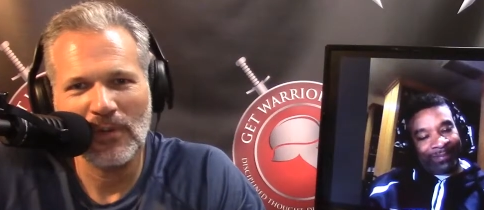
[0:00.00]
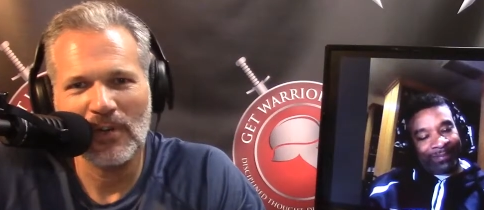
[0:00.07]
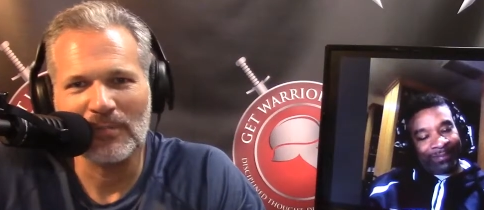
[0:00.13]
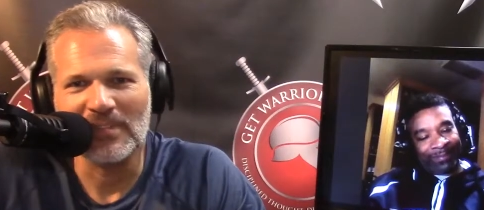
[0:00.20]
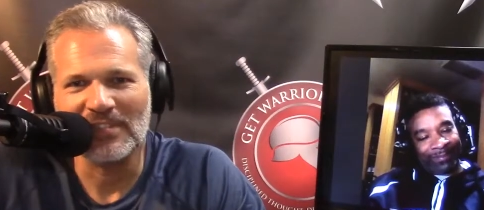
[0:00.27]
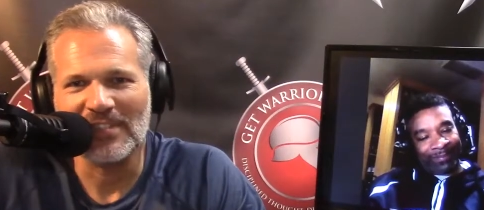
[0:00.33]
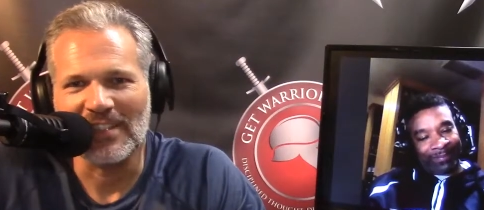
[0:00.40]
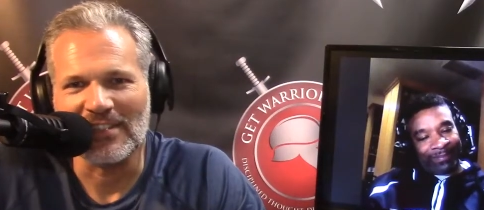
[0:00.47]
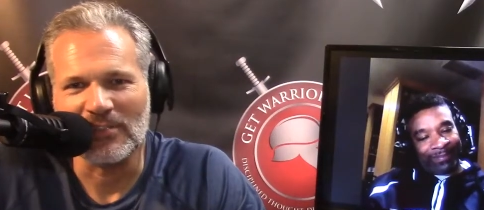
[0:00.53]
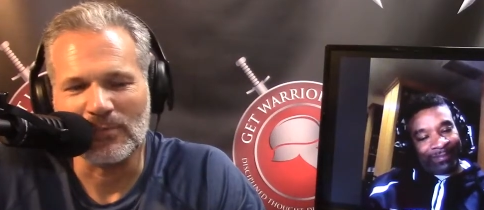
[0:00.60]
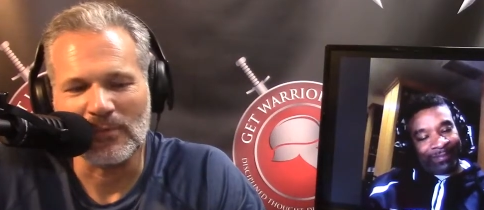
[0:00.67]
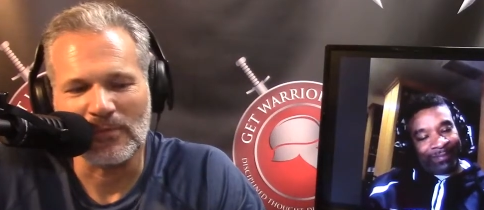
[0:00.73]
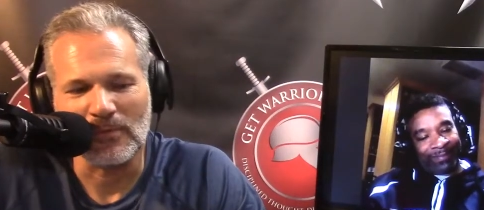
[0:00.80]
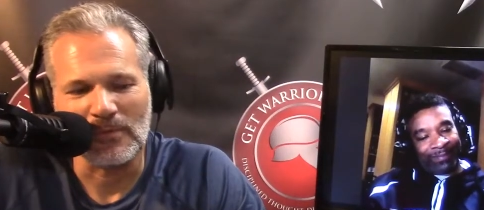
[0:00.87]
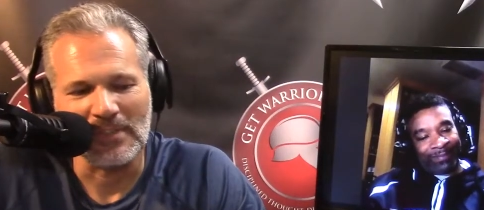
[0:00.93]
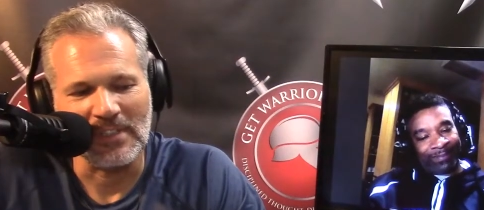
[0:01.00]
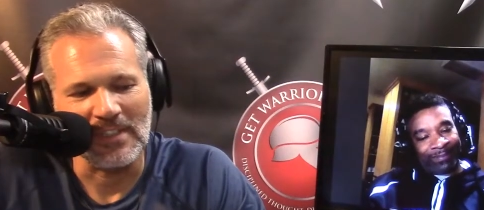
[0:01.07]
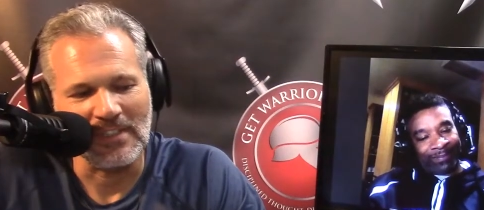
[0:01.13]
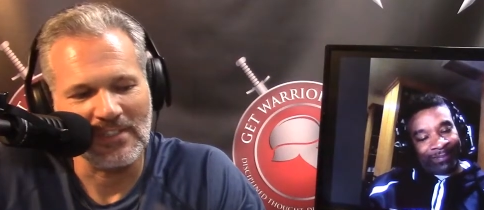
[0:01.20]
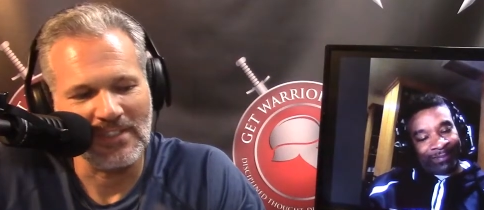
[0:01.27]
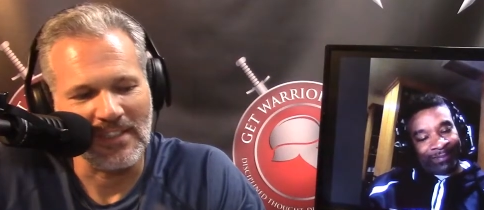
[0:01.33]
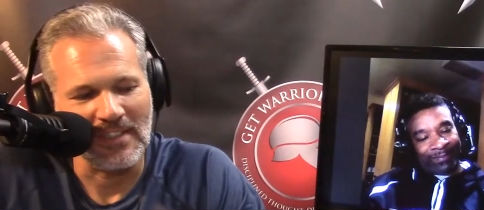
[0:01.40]
Speaker 1: heard me say this before,
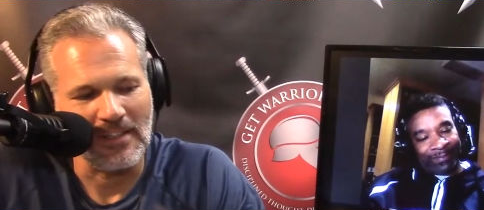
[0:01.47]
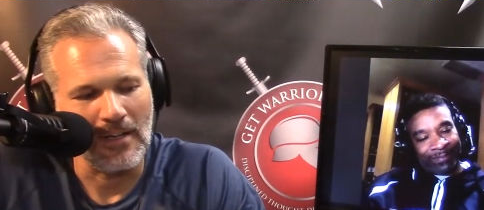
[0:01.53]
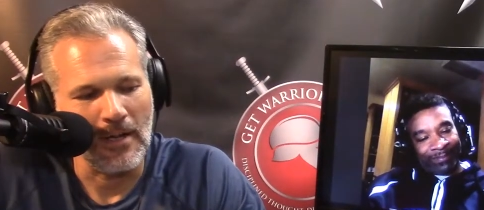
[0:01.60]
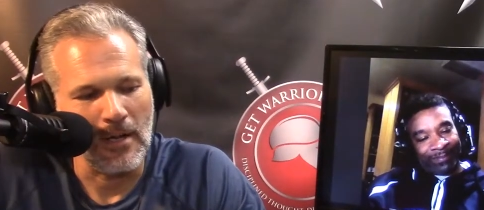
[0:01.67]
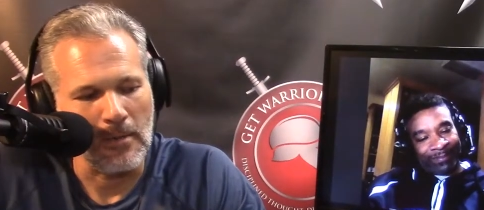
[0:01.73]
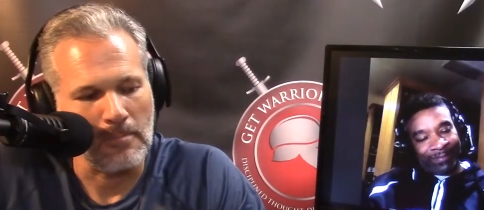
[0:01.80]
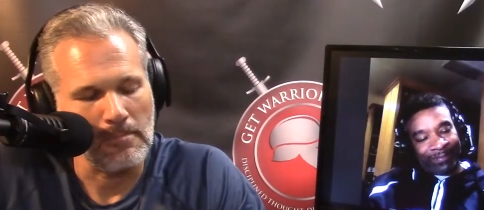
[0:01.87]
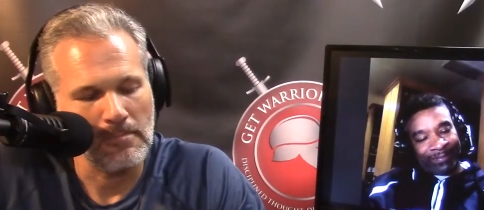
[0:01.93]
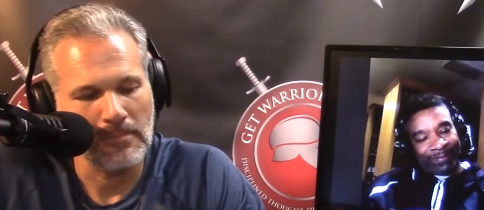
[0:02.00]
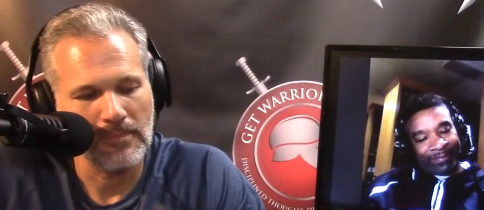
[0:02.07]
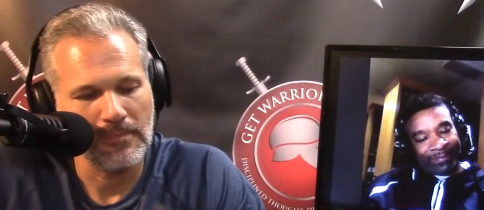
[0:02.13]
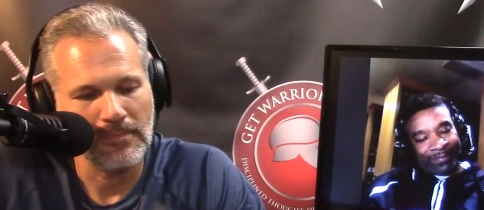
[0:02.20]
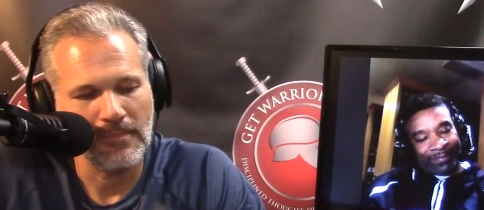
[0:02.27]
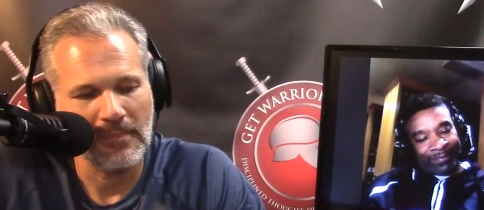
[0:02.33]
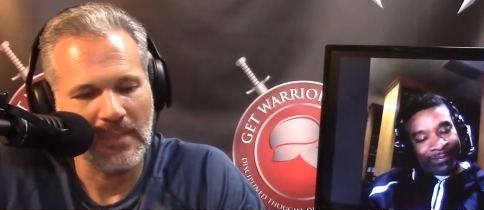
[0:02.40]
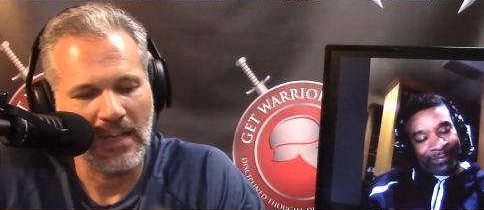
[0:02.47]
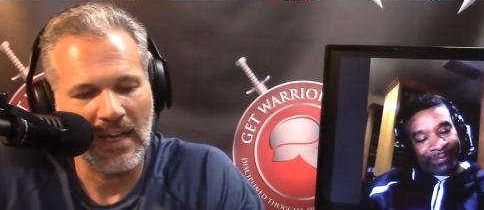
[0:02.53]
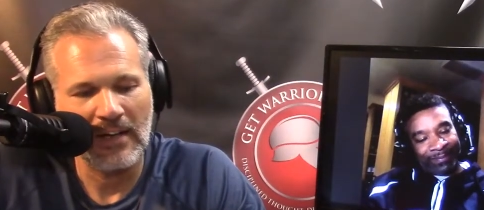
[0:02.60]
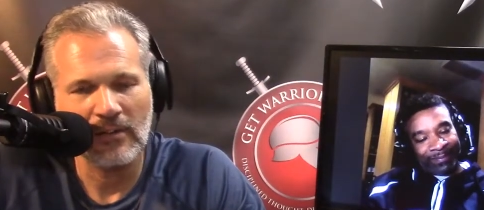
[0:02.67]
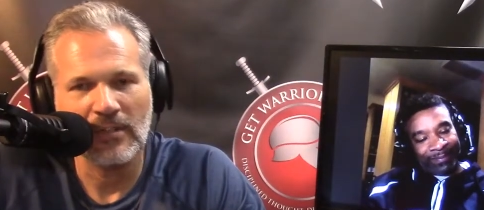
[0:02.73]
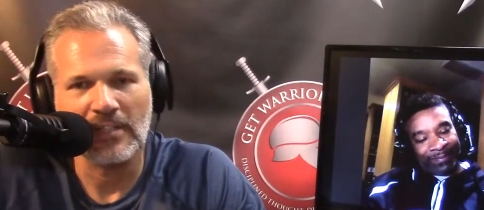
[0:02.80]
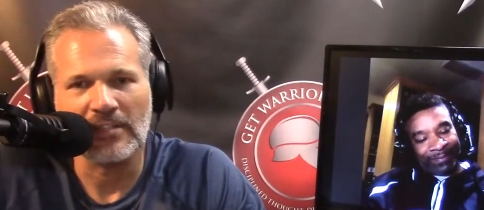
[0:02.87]
Dutch. That um,
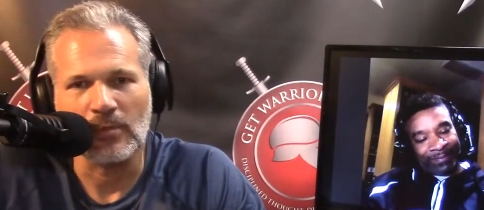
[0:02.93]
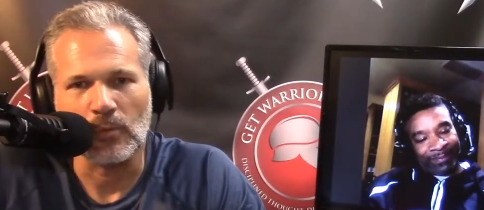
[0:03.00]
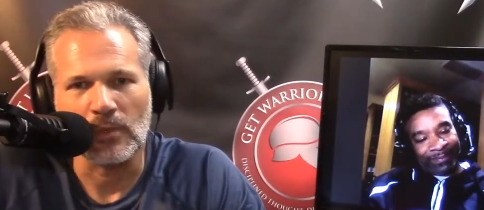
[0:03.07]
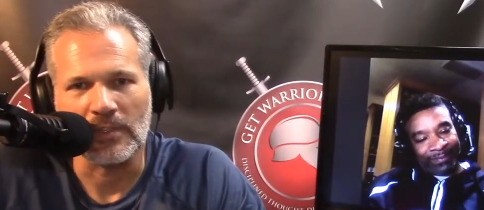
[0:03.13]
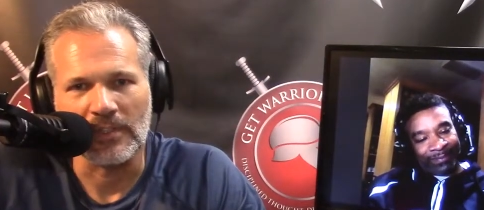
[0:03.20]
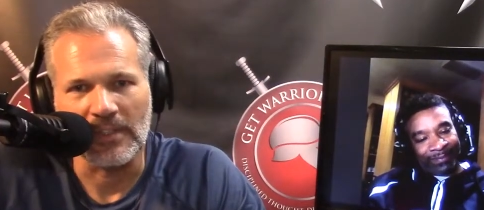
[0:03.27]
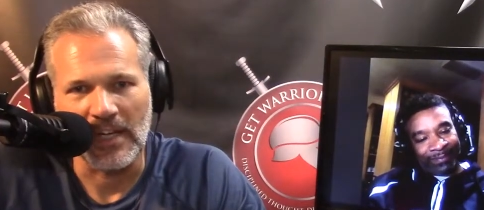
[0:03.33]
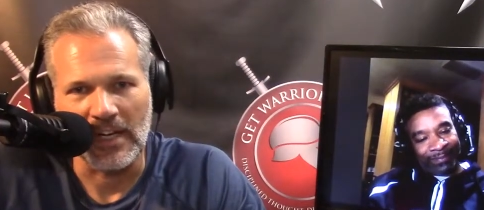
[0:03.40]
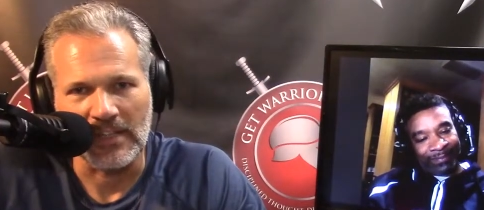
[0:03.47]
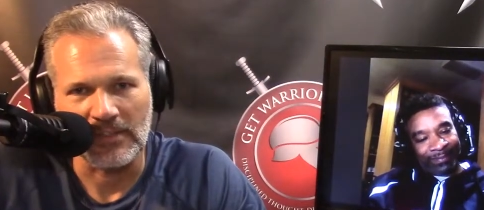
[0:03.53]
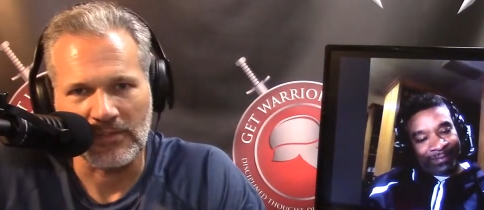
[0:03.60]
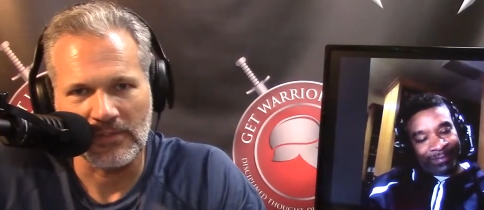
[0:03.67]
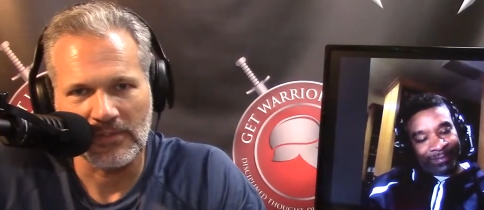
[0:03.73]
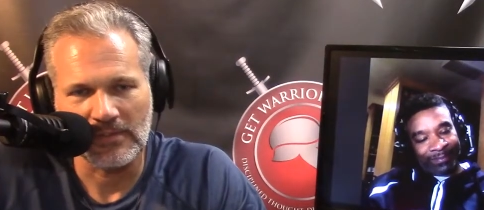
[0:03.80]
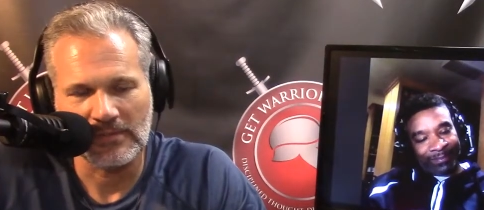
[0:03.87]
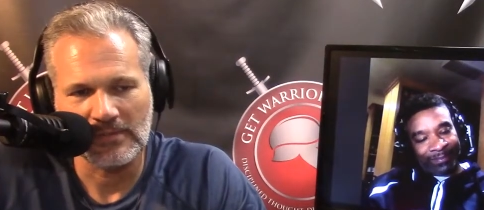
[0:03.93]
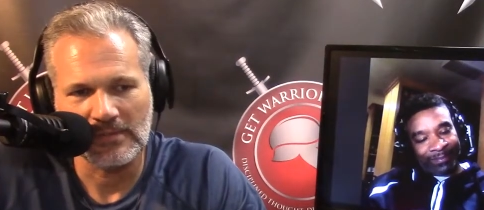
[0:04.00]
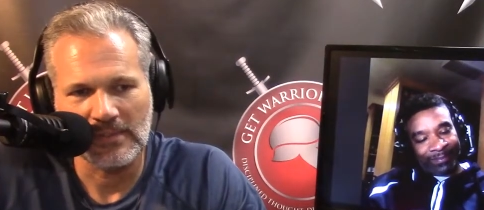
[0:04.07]
I don't like the word nice.